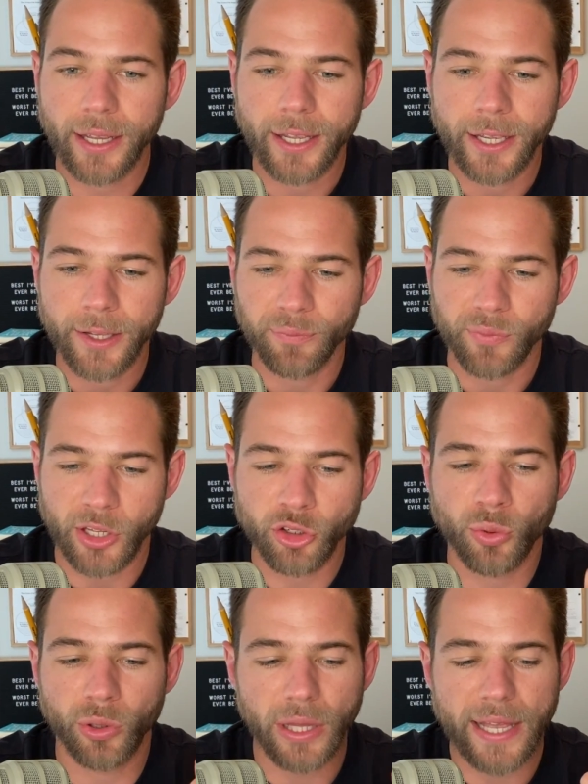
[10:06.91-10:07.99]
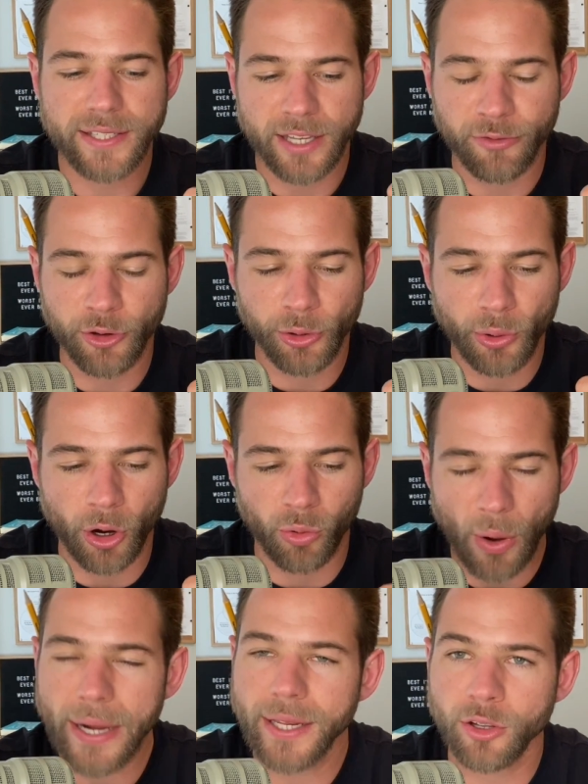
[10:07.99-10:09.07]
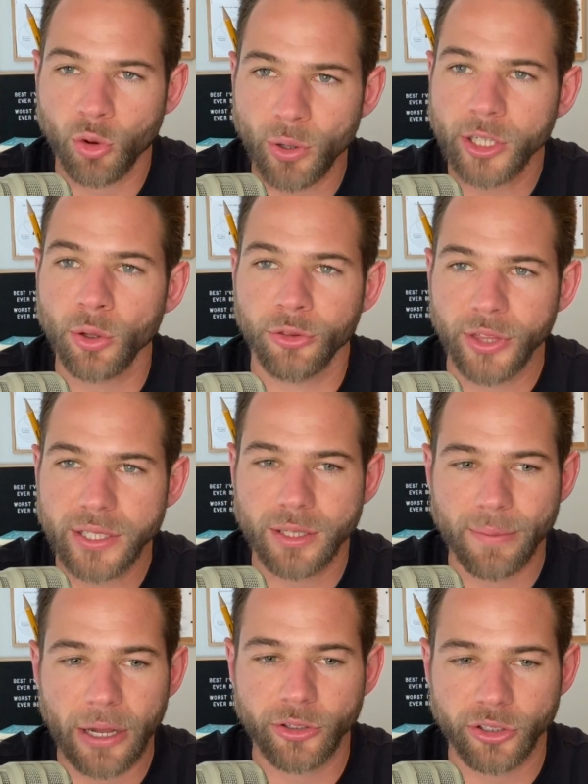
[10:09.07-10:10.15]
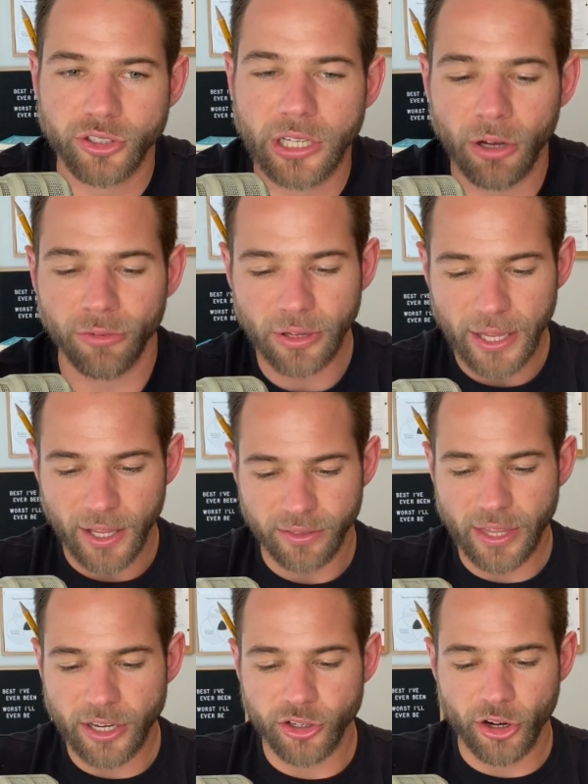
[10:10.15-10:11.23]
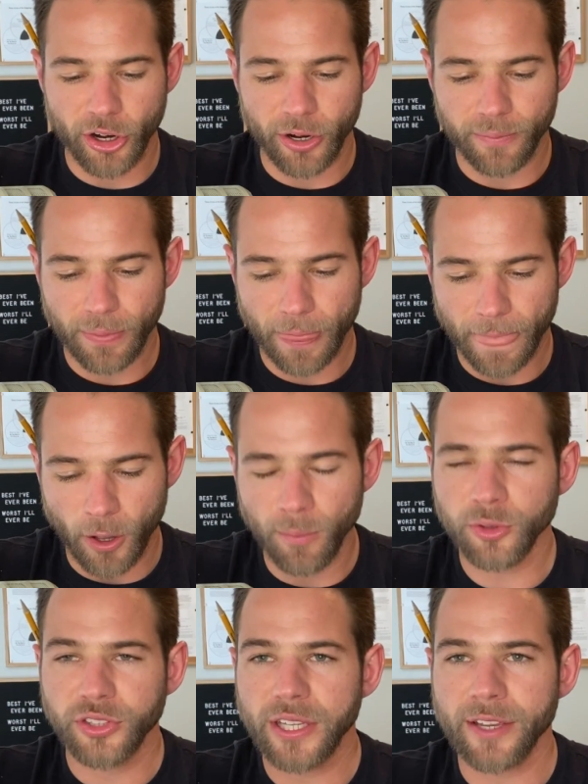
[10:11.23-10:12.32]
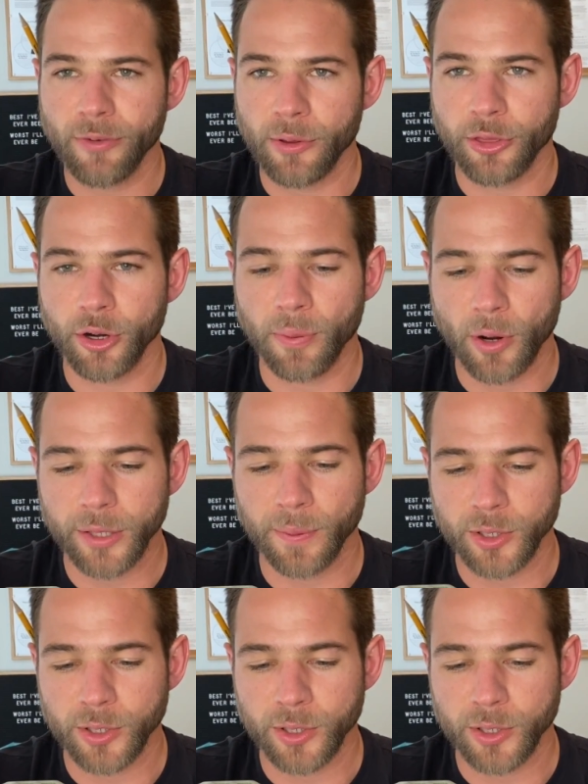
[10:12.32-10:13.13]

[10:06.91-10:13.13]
And you realize if you are writing critical things about yourself, then you're almost seeing it from a third party perspective.